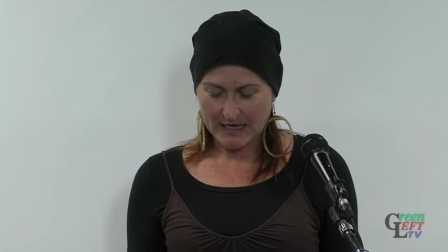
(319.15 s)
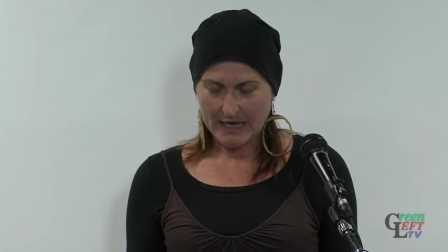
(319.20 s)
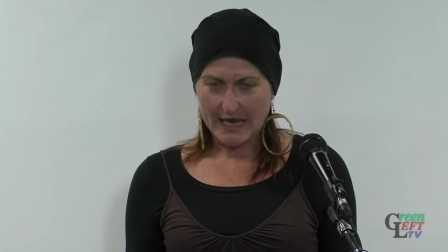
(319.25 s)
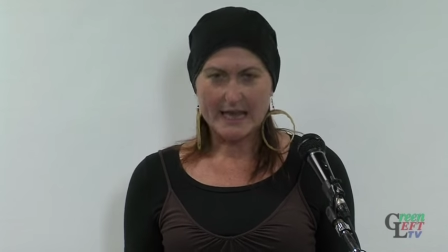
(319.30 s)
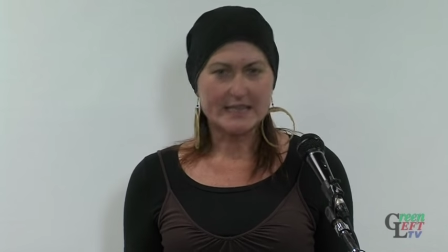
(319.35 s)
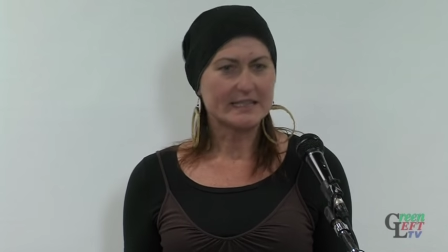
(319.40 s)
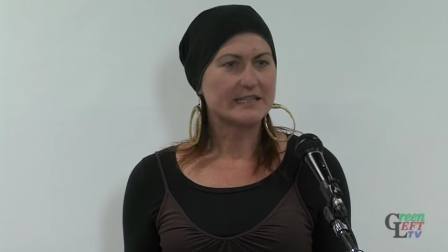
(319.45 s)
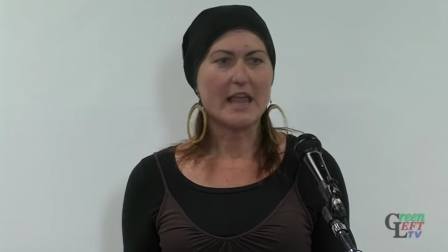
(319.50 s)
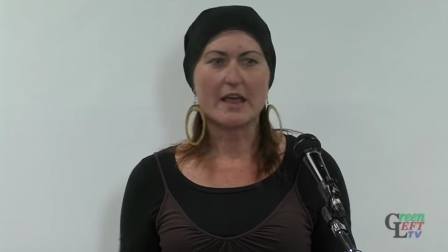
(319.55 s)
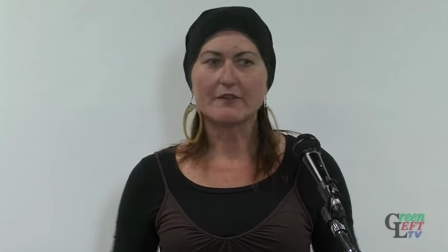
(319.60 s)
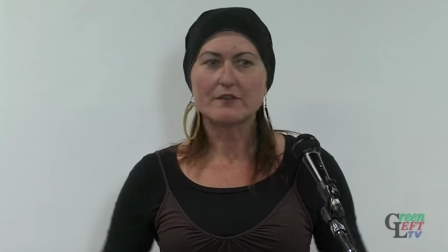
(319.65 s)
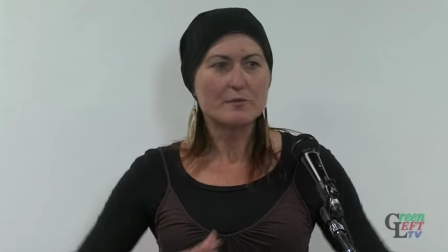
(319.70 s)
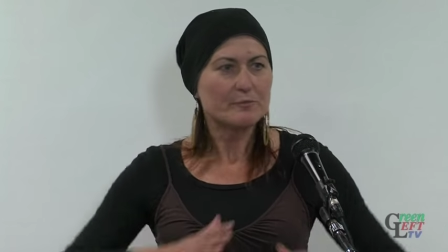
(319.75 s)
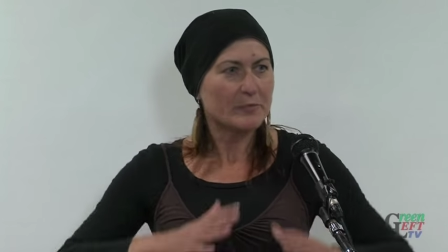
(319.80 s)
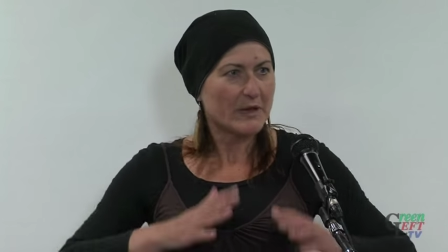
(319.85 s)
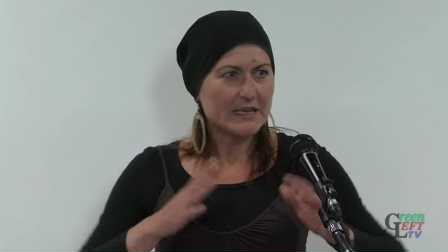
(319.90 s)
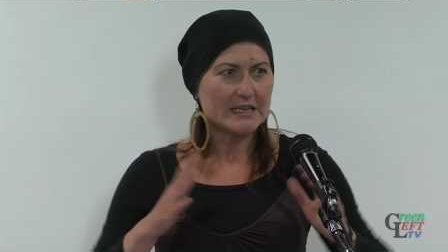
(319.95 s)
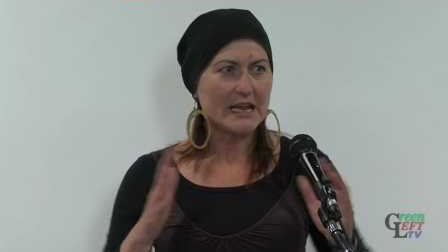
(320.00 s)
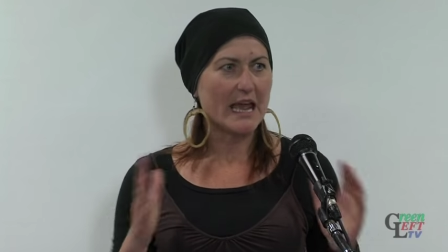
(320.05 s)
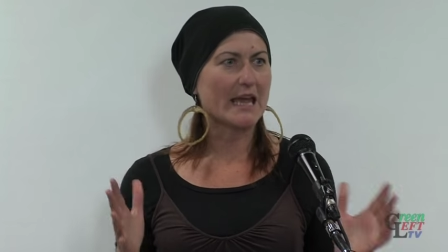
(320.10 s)
has never
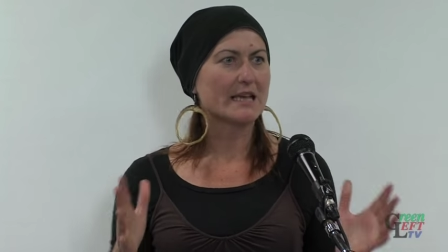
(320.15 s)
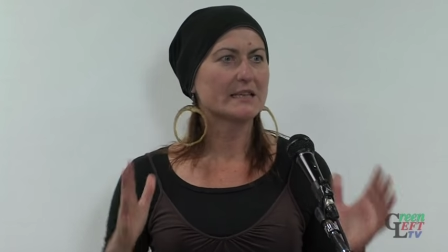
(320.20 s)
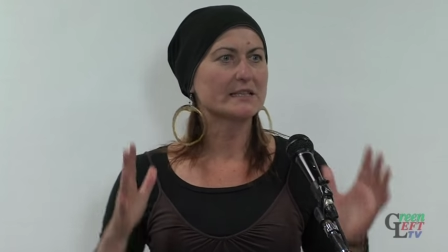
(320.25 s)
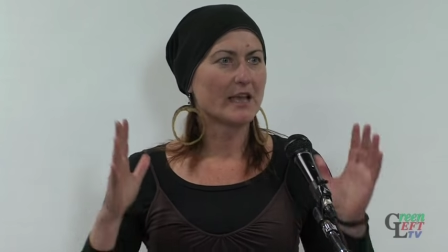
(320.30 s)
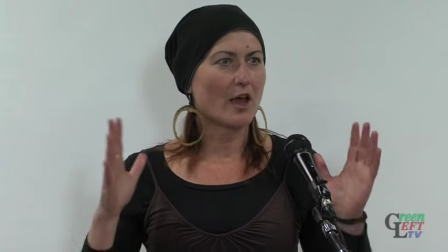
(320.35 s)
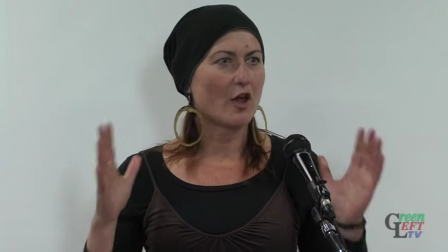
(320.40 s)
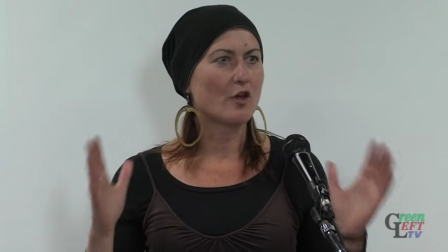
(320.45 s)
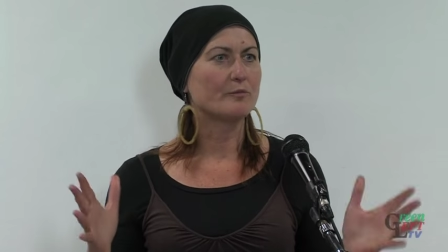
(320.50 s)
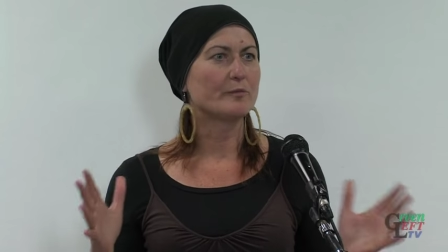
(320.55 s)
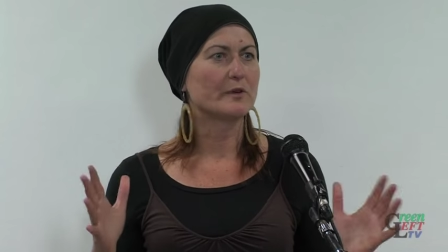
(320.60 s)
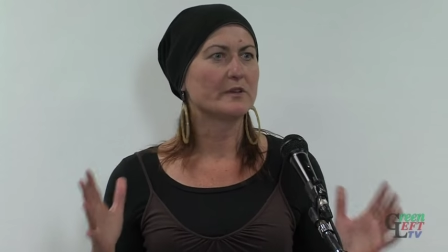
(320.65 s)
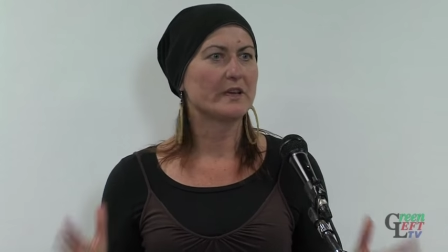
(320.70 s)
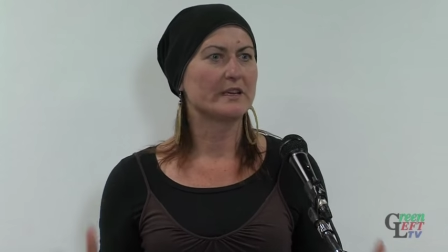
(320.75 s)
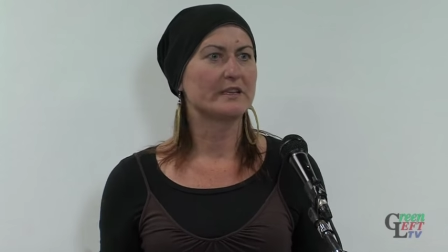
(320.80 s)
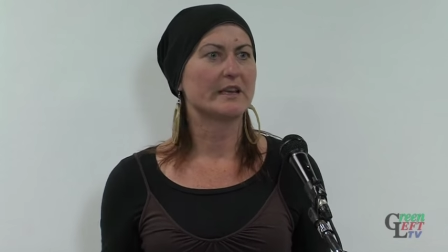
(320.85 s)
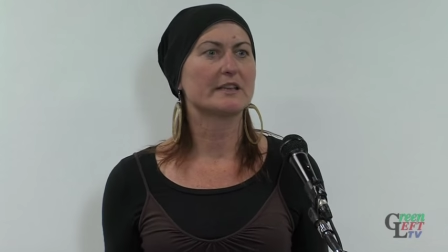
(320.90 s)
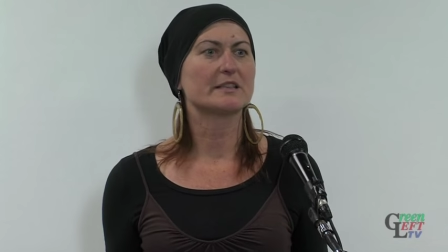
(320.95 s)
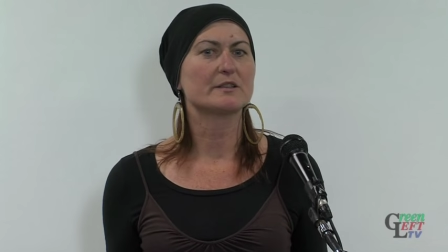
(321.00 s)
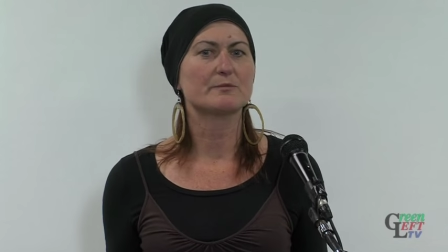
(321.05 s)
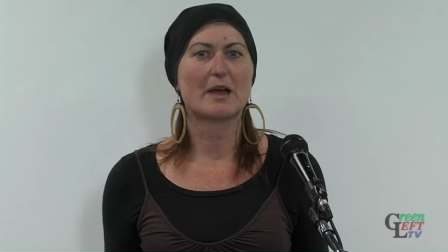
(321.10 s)
been as open
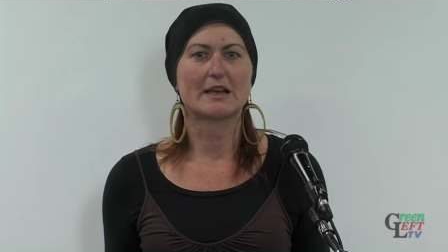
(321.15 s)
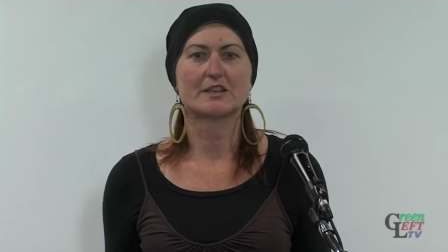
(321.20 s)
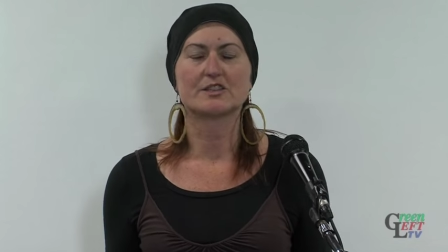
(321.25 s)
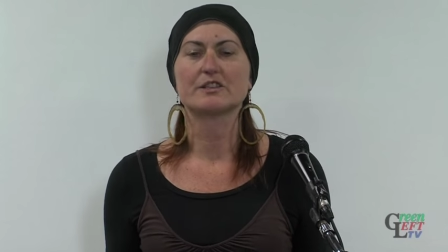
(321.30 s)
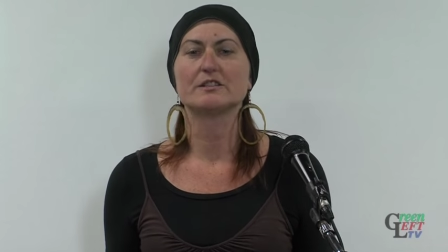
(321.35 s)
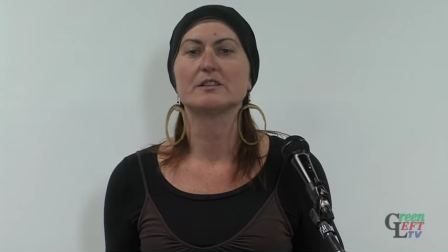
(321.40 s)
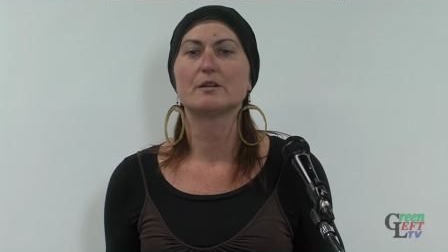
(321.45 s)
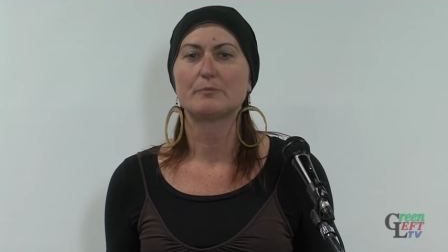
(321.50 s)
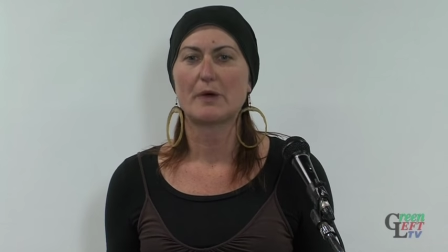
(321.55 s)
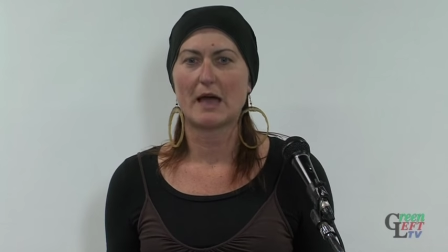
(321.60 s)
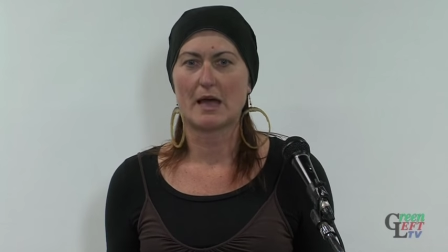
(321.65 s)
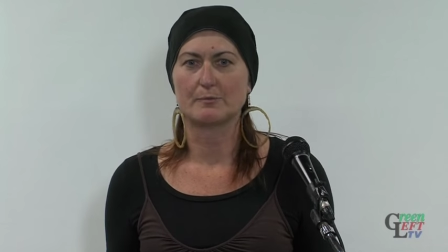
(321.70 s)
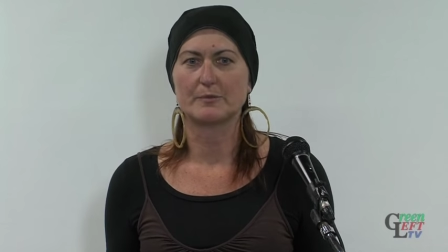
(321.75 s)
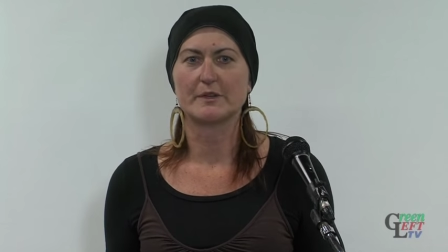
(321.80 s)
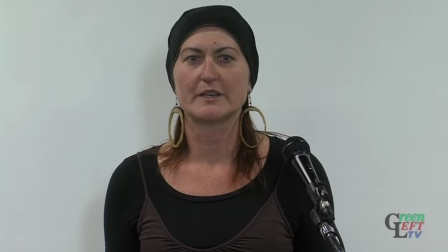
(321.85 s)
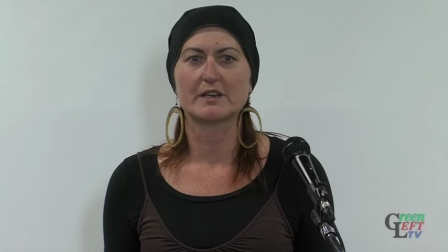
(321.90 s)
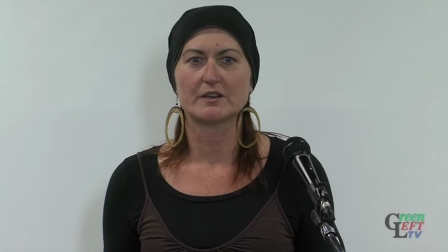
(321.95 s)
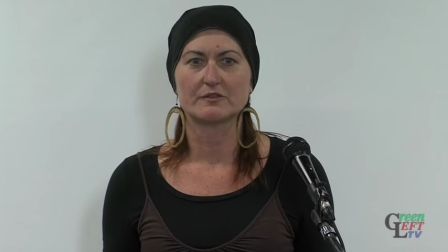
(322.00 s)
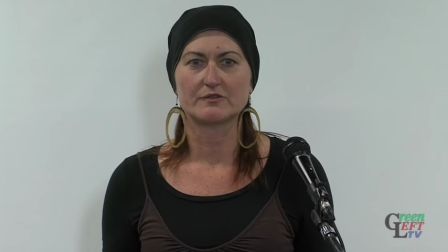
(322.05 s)
and as much in the public